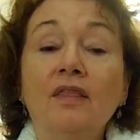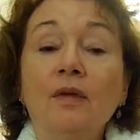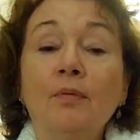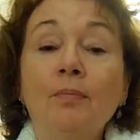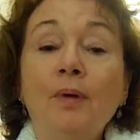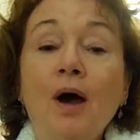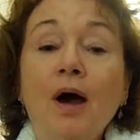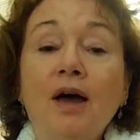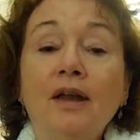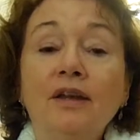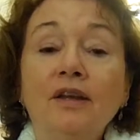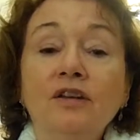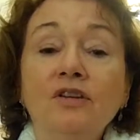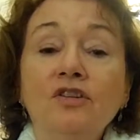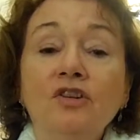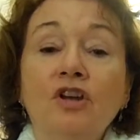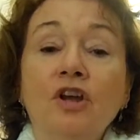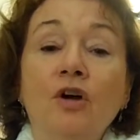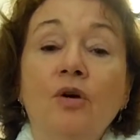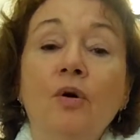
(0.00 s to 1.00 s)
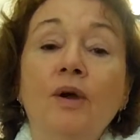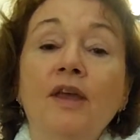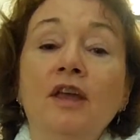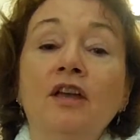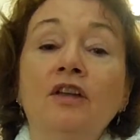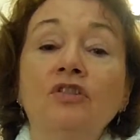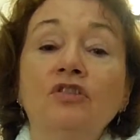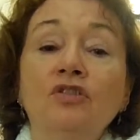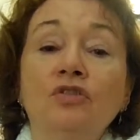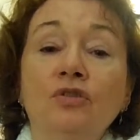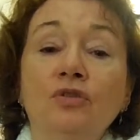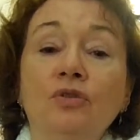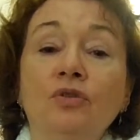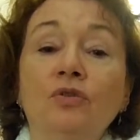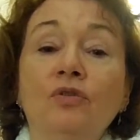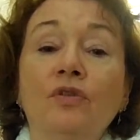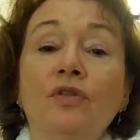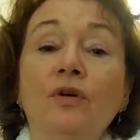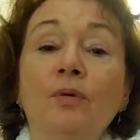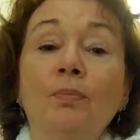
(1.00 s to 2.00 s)
the body to go
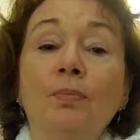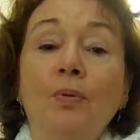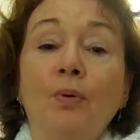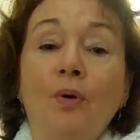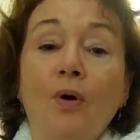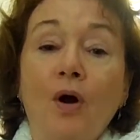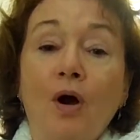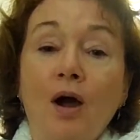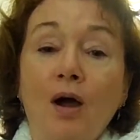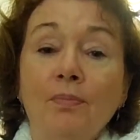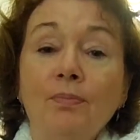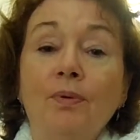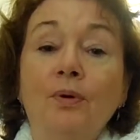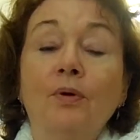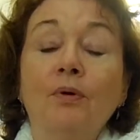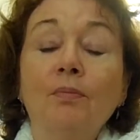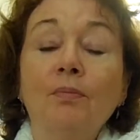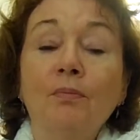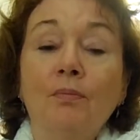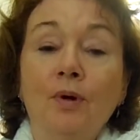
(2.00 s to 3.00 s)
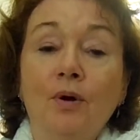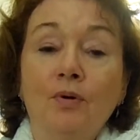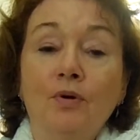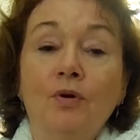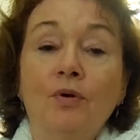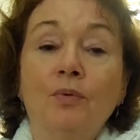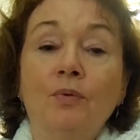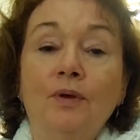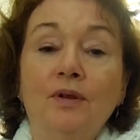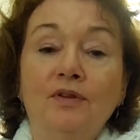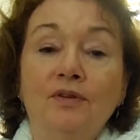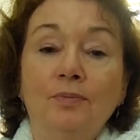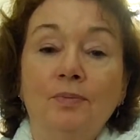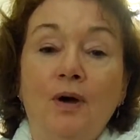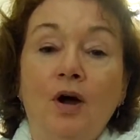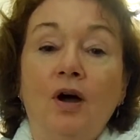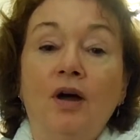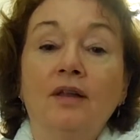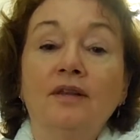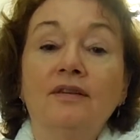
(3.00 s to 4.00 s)
into the proper motor
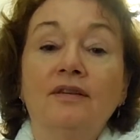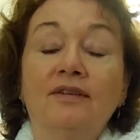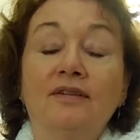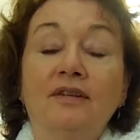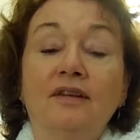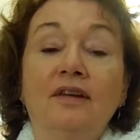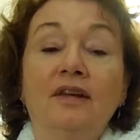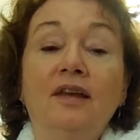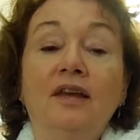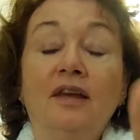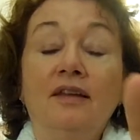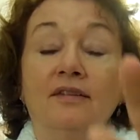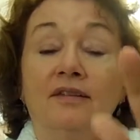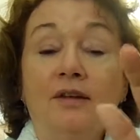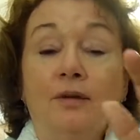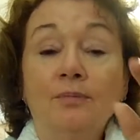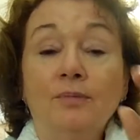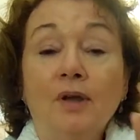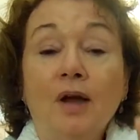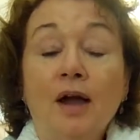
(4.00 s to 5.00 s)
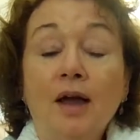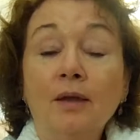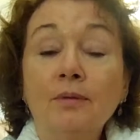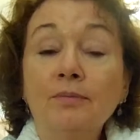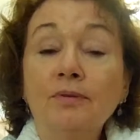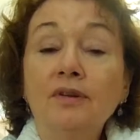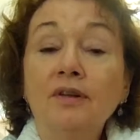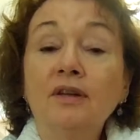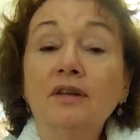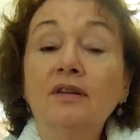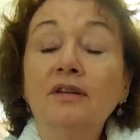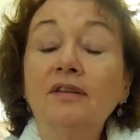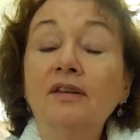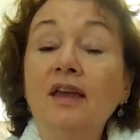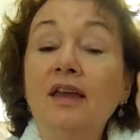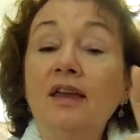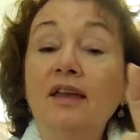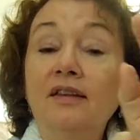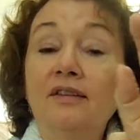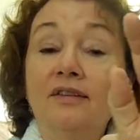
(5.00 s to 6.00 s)
response. Sometimes it
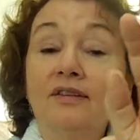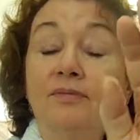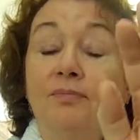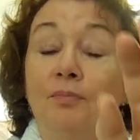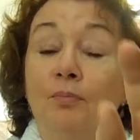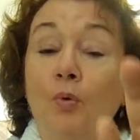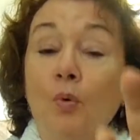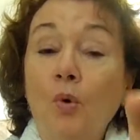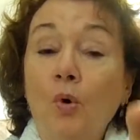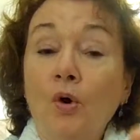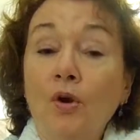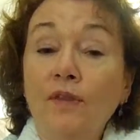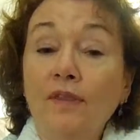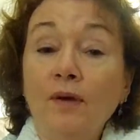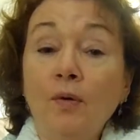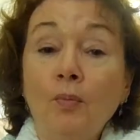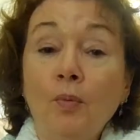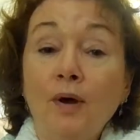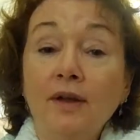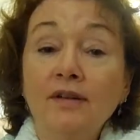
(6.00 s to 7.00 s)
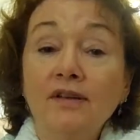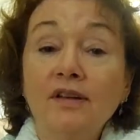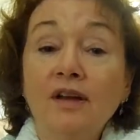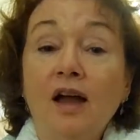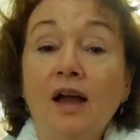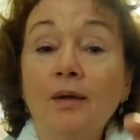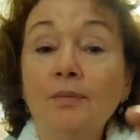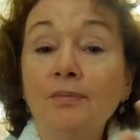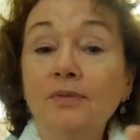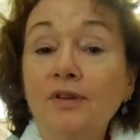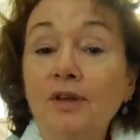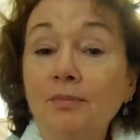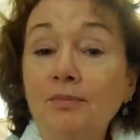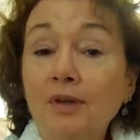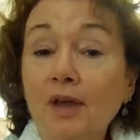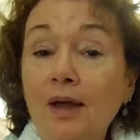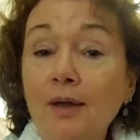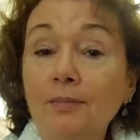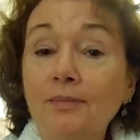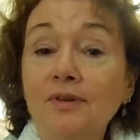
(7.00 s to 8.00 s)
takes more than one time.
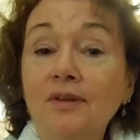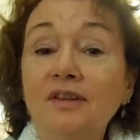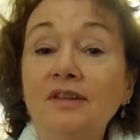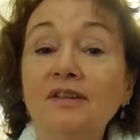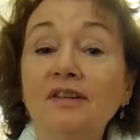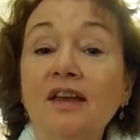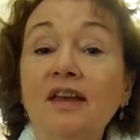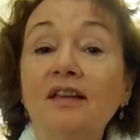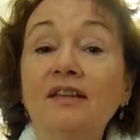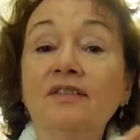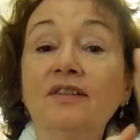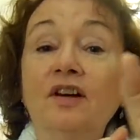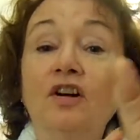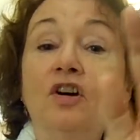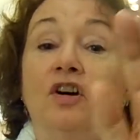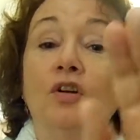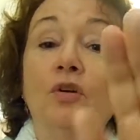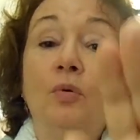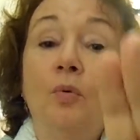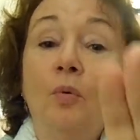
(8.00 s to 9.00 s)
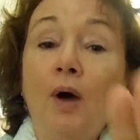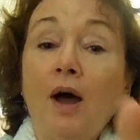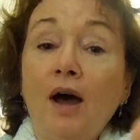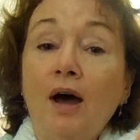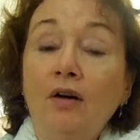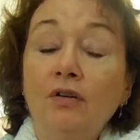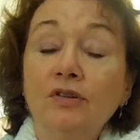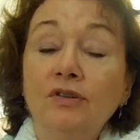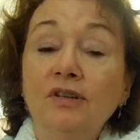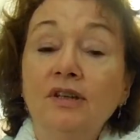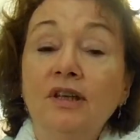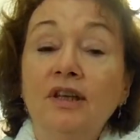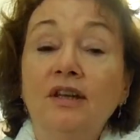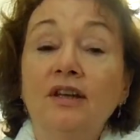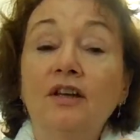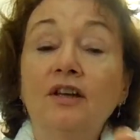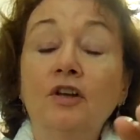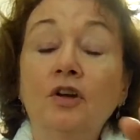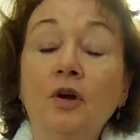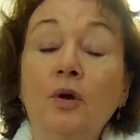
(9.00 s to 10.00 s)
Sometimes it takes a little while to
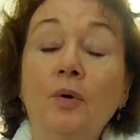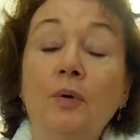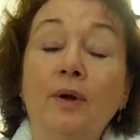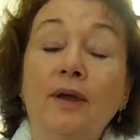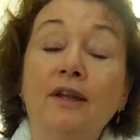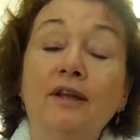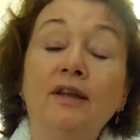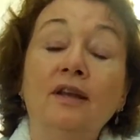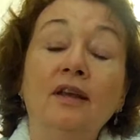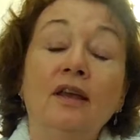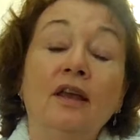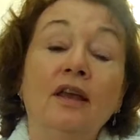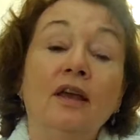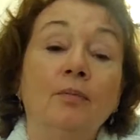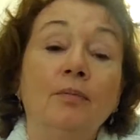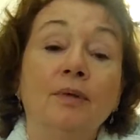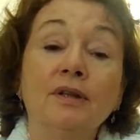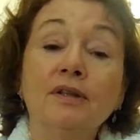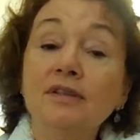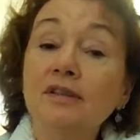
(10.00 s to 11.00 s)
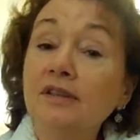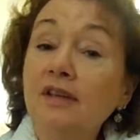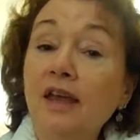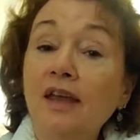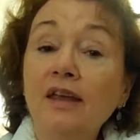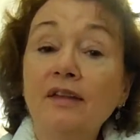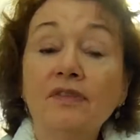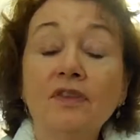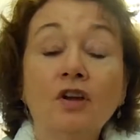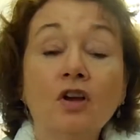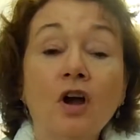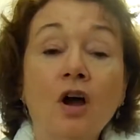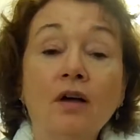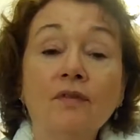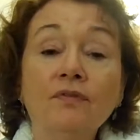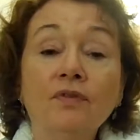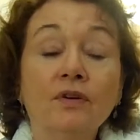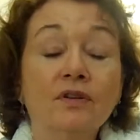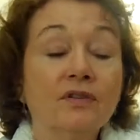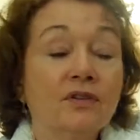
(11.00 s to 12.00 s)
get it going. But today at the
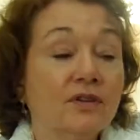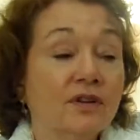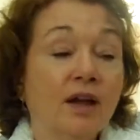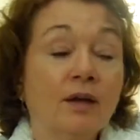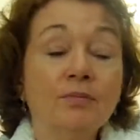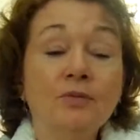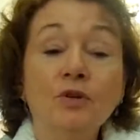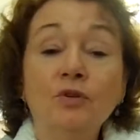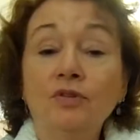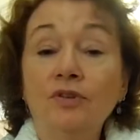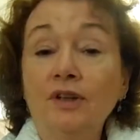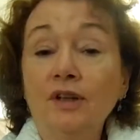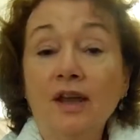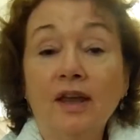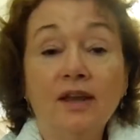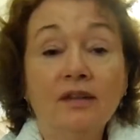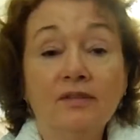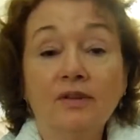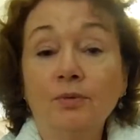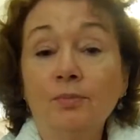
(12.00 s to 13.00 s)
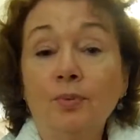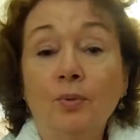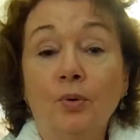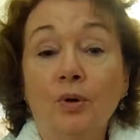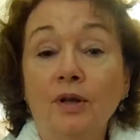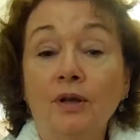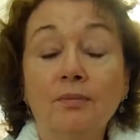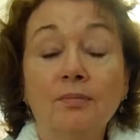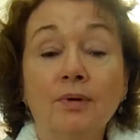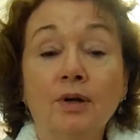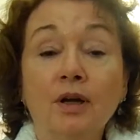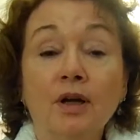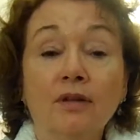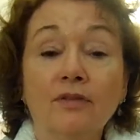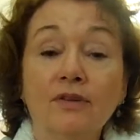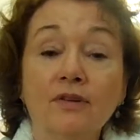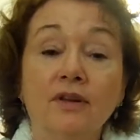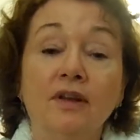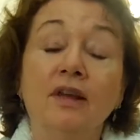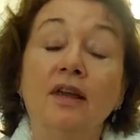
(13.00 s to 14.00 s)
conference, I'm using hand supporting
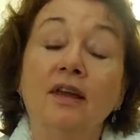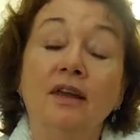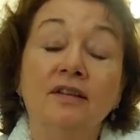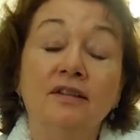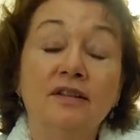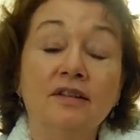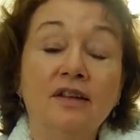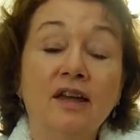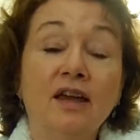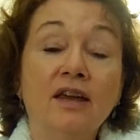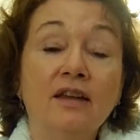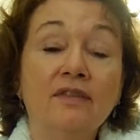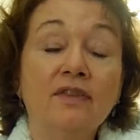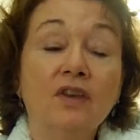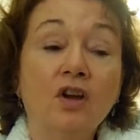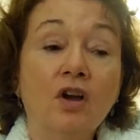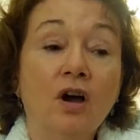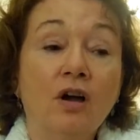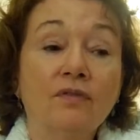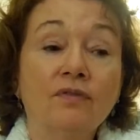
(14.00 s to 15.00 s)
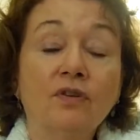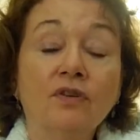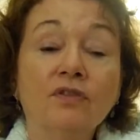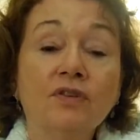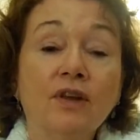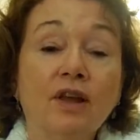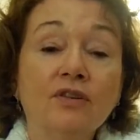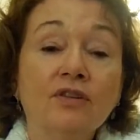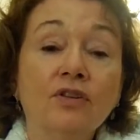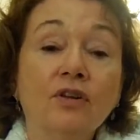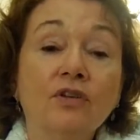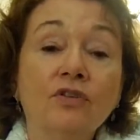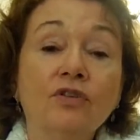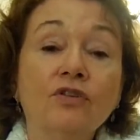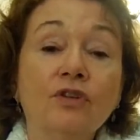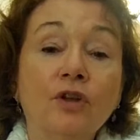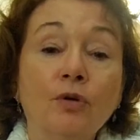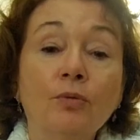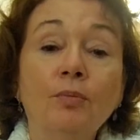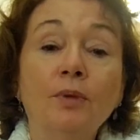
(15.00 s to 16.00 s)
because today at the conference I saw
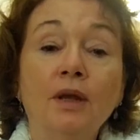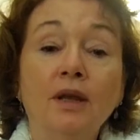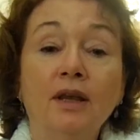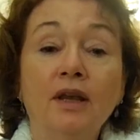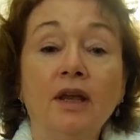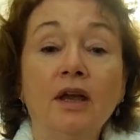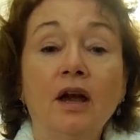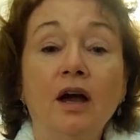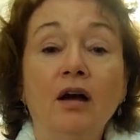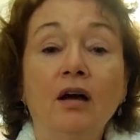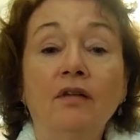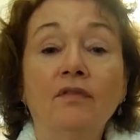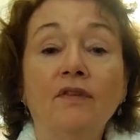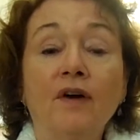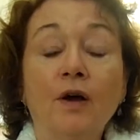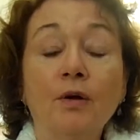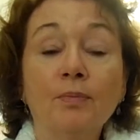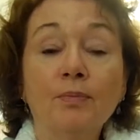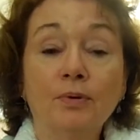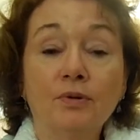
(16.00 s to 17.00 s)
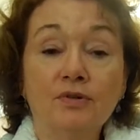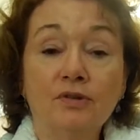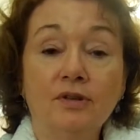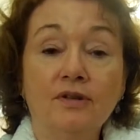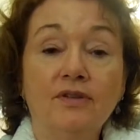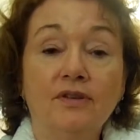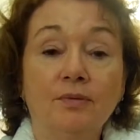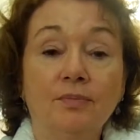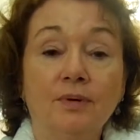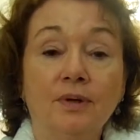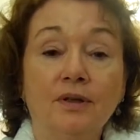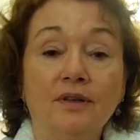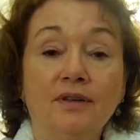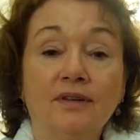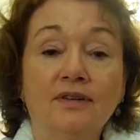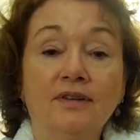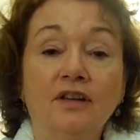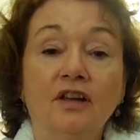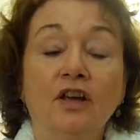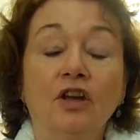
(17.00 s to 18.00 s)
so many of our
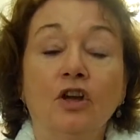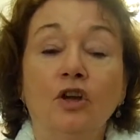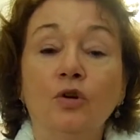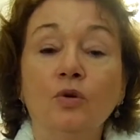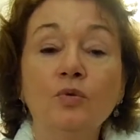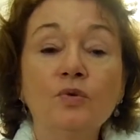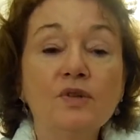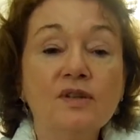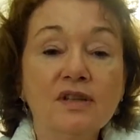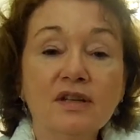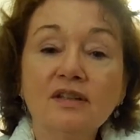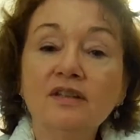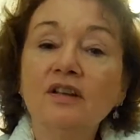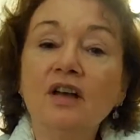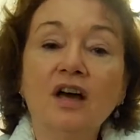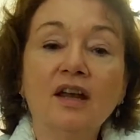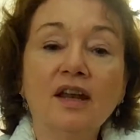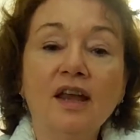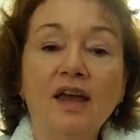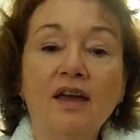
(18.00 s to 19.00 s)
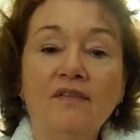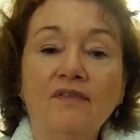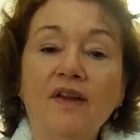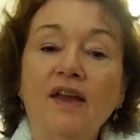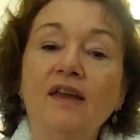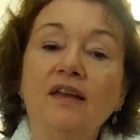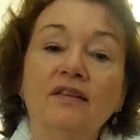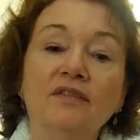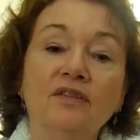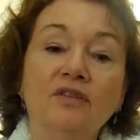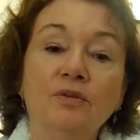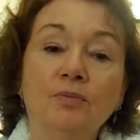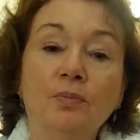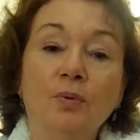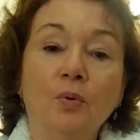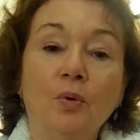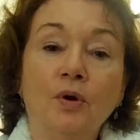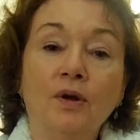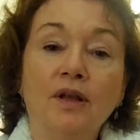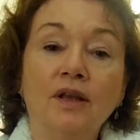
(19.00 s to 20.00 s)
participants who did not have hand
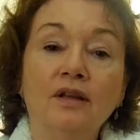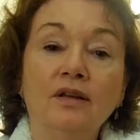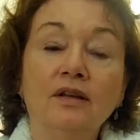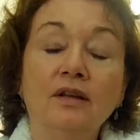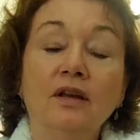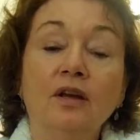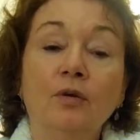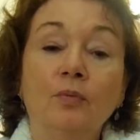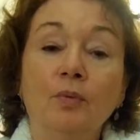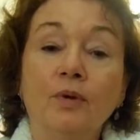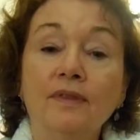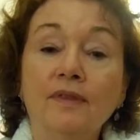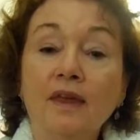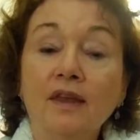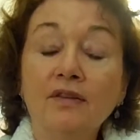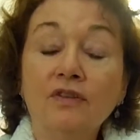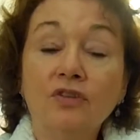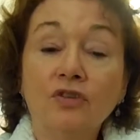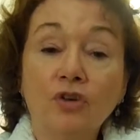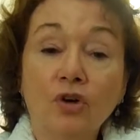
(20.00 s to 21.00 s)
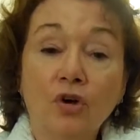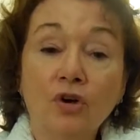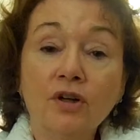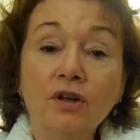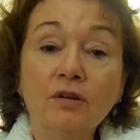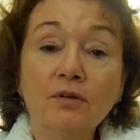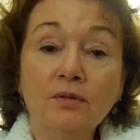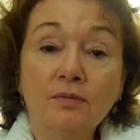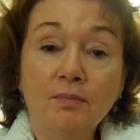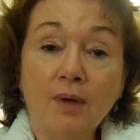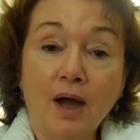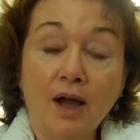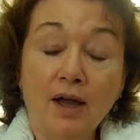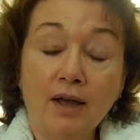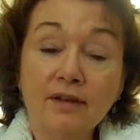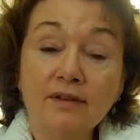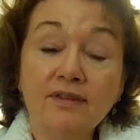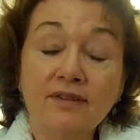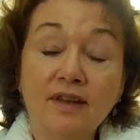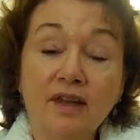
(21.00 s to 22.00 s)
supporting when they started
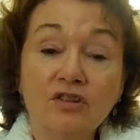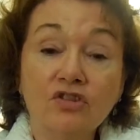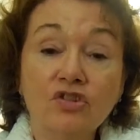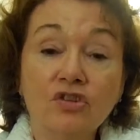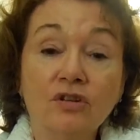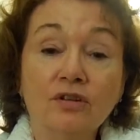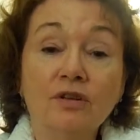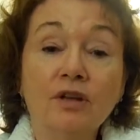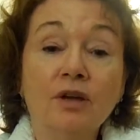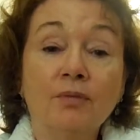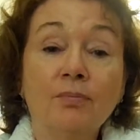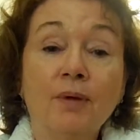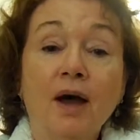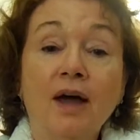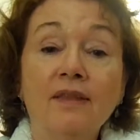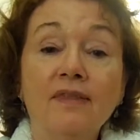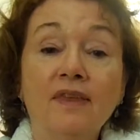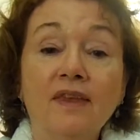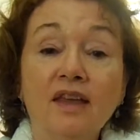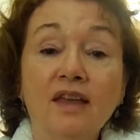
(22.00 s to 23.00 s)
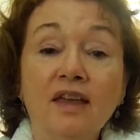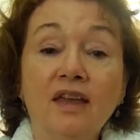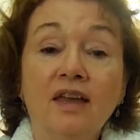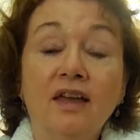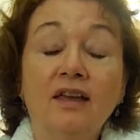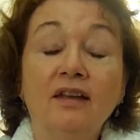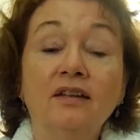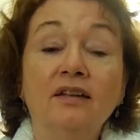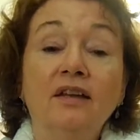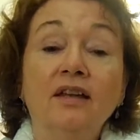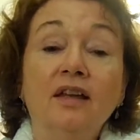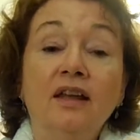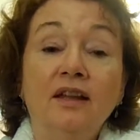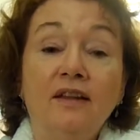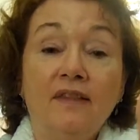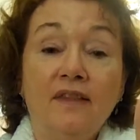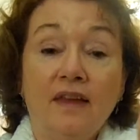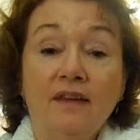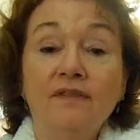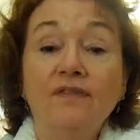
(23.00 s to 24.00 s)
my session, and by the end
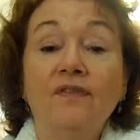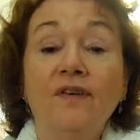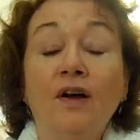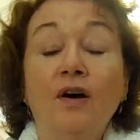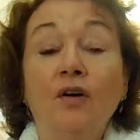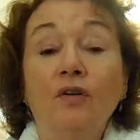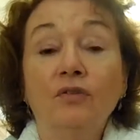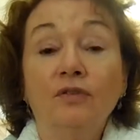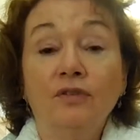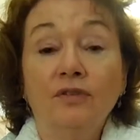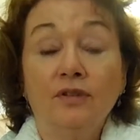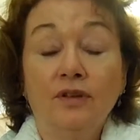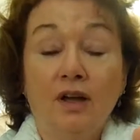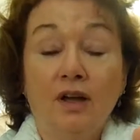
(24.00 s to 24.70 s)
they felt